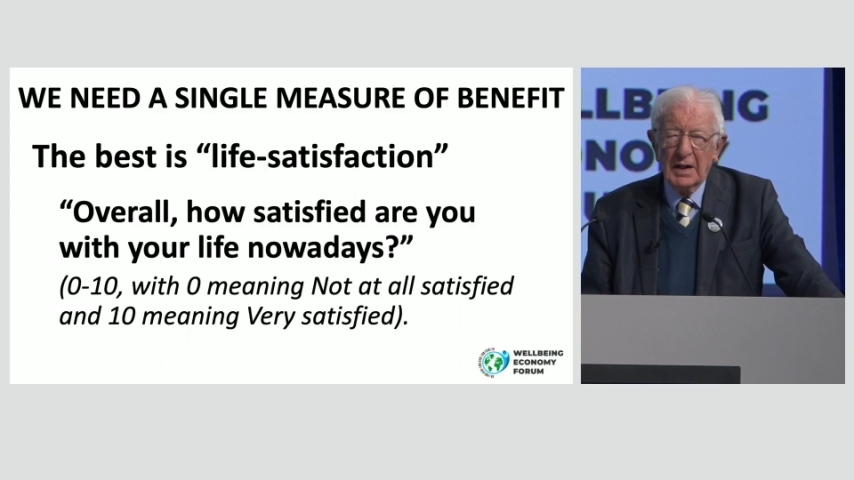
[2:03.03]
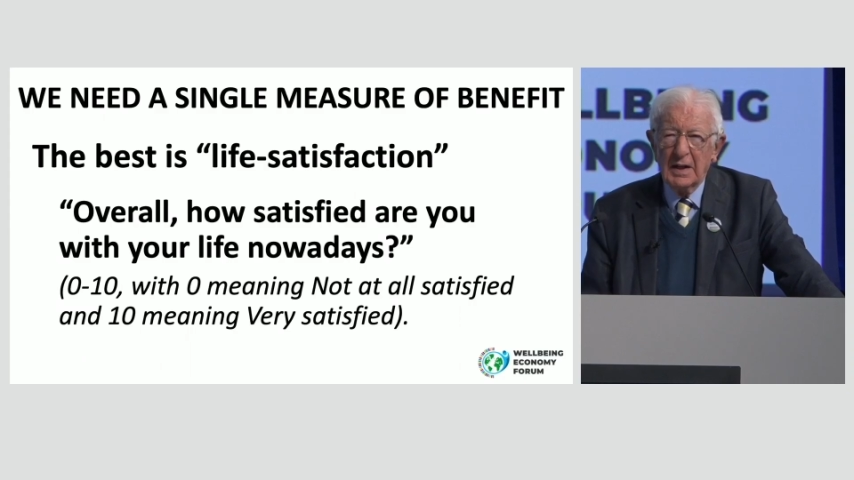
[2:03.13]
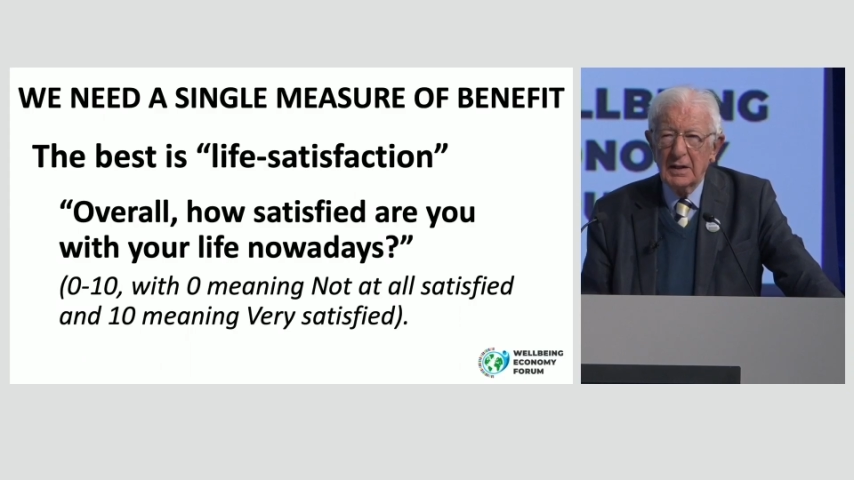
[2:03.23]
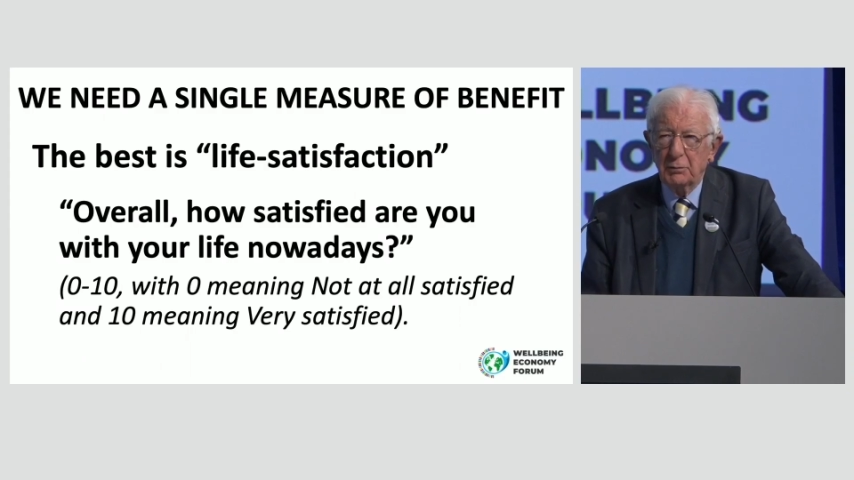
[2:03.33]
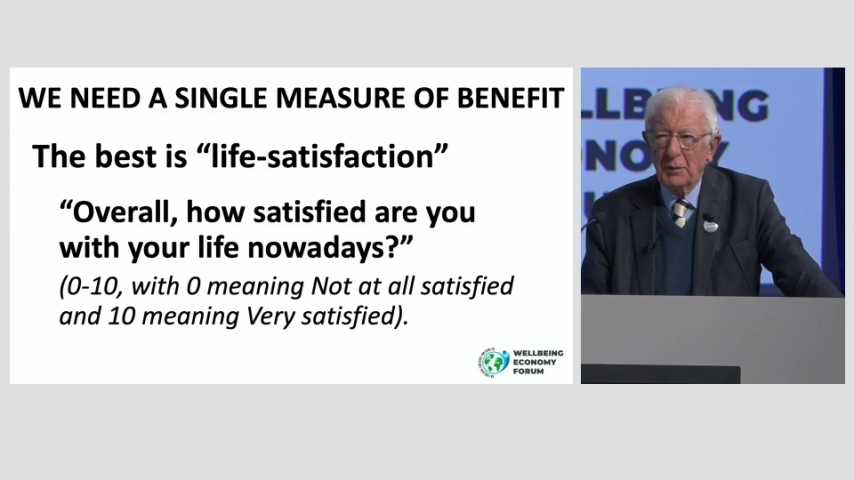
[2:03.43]

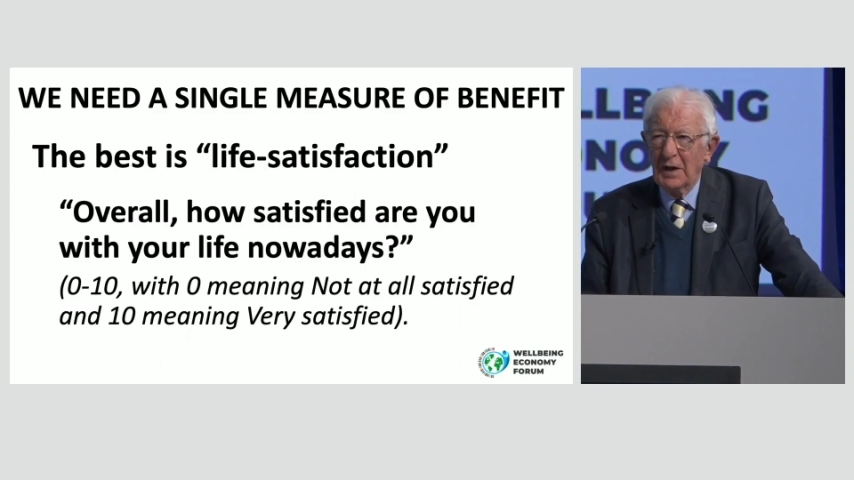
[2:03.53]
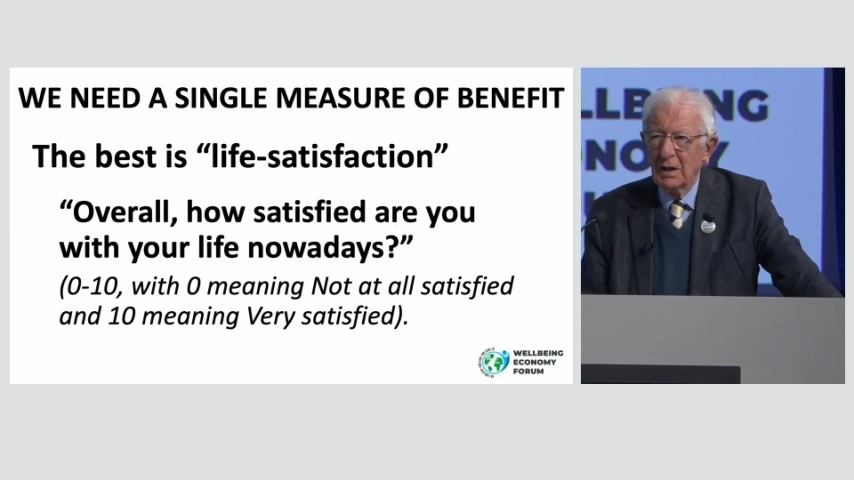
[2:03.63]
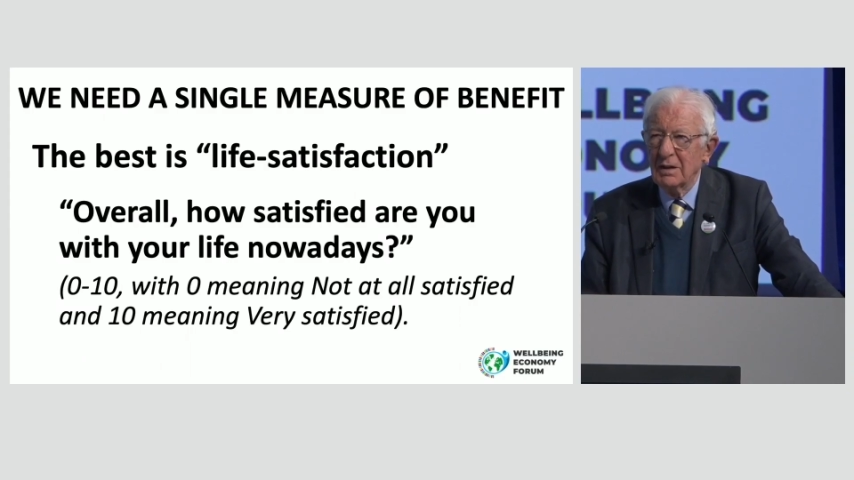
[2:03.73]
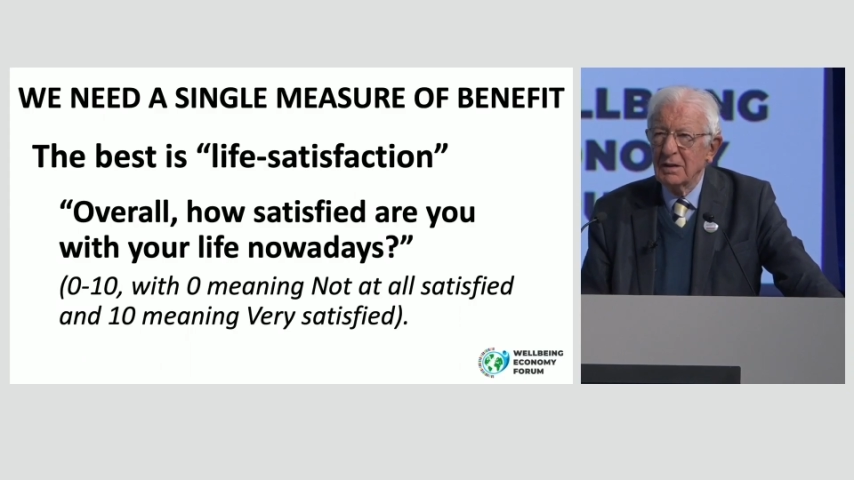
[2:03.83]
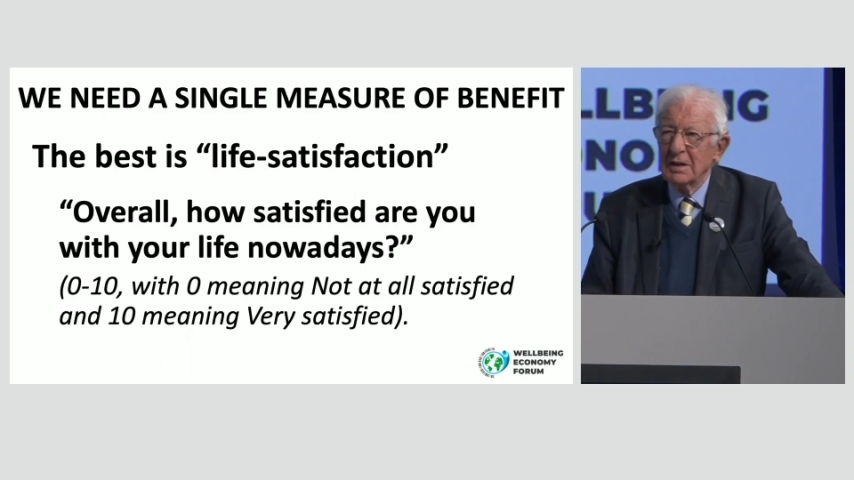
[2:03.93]
is,
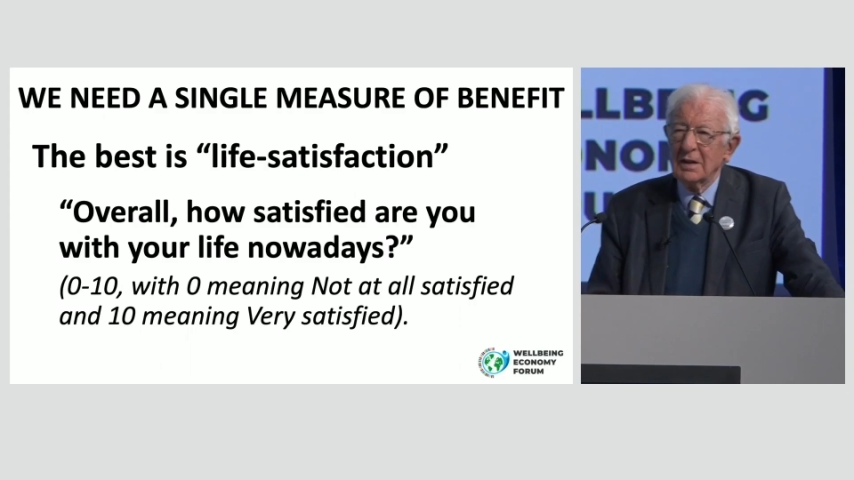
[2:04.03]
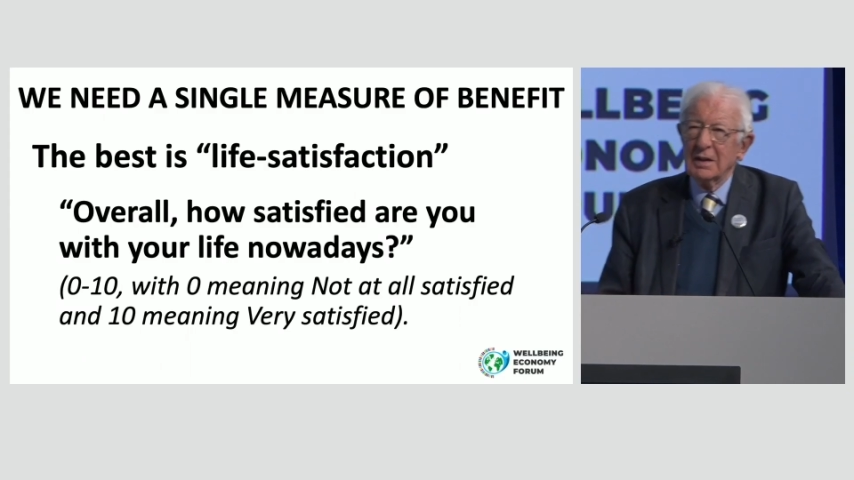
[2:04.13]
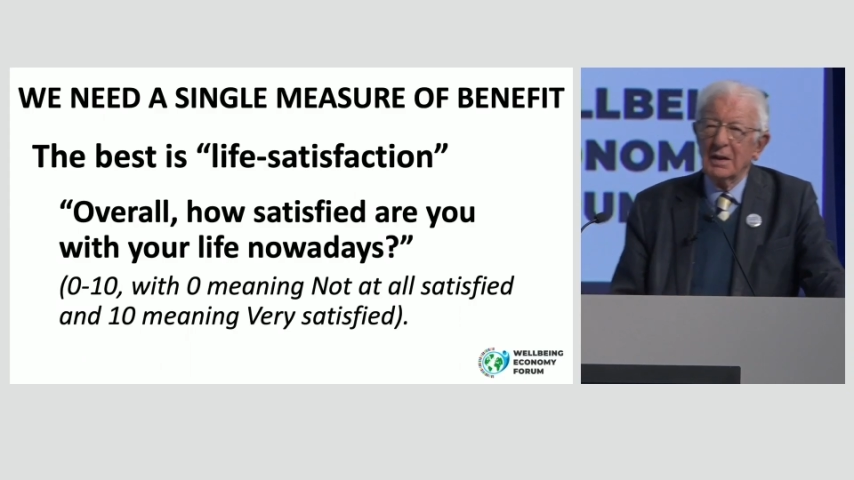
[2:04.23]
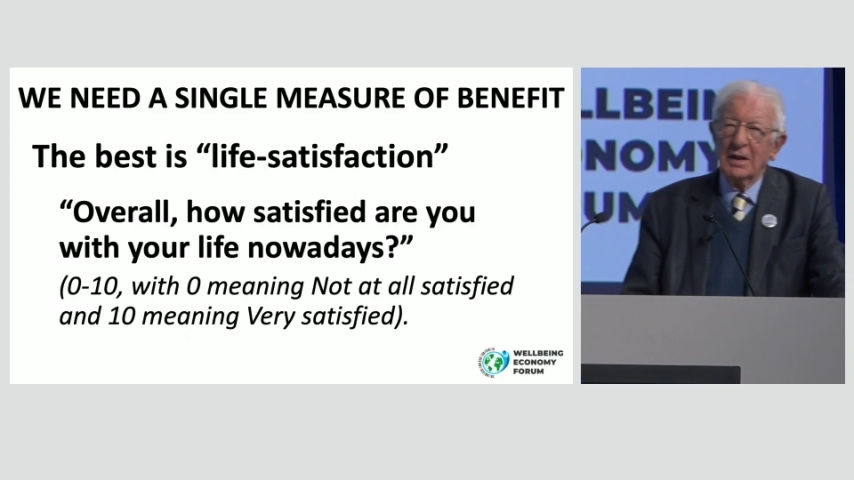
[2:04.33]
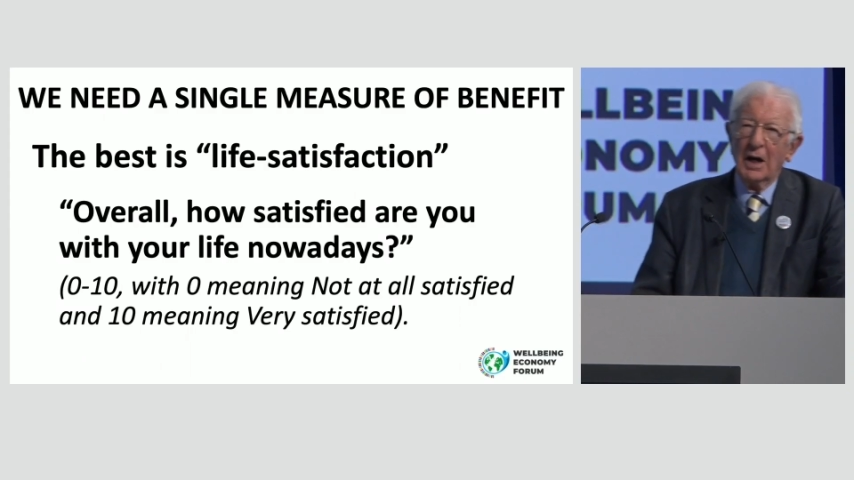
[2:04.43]
well,
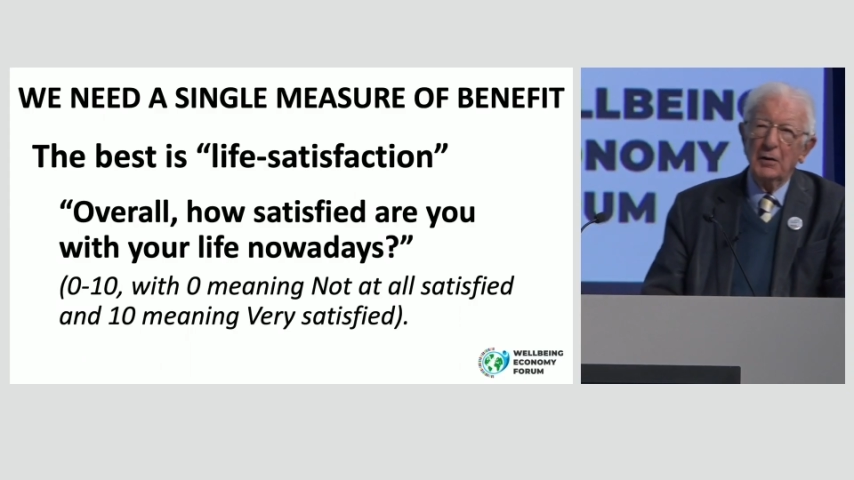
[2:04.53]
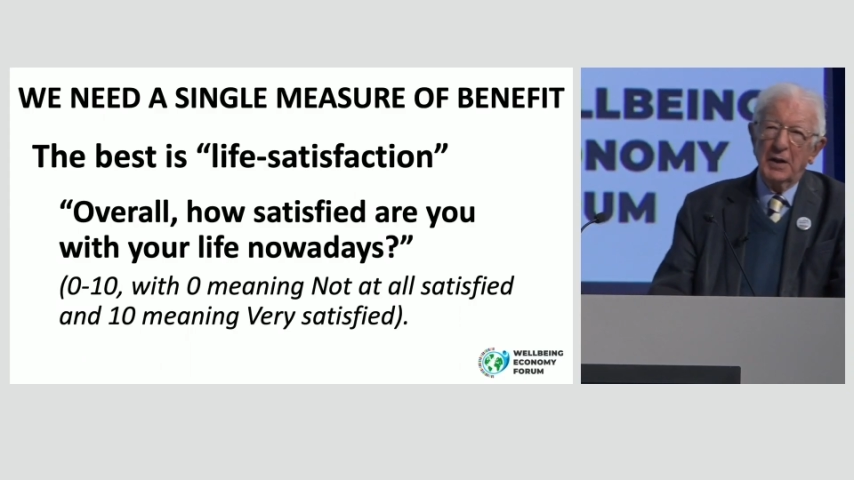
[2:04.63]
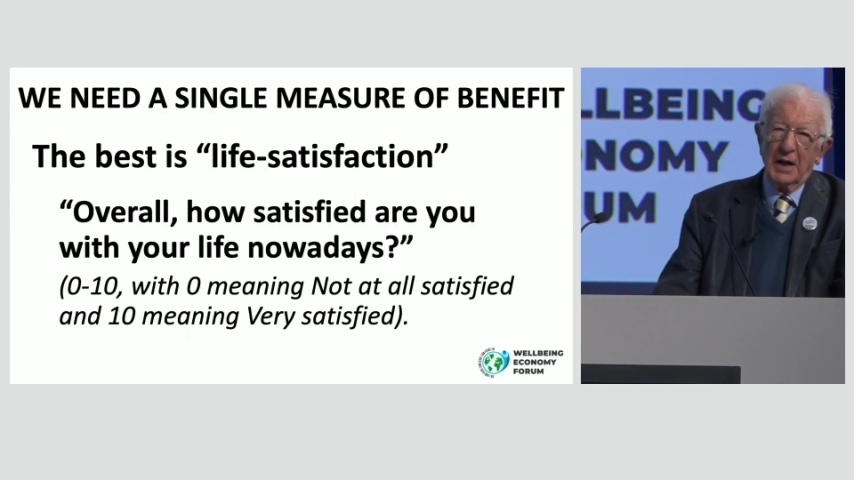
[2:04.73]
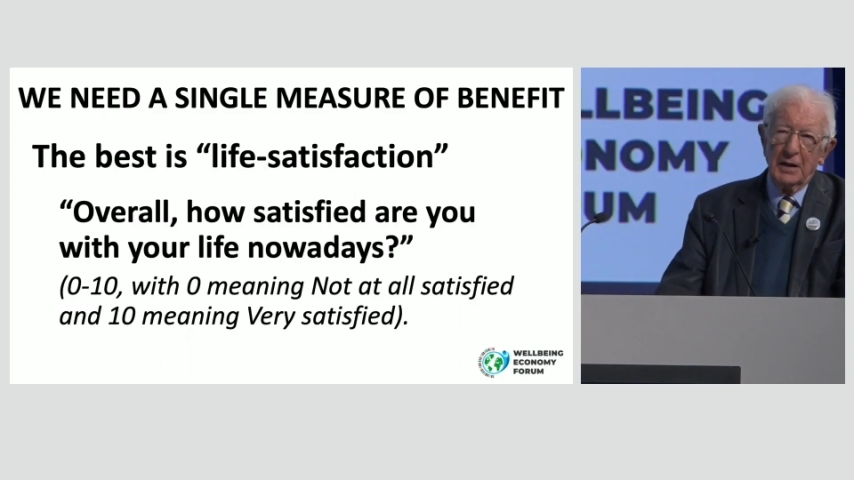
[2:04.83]
okay,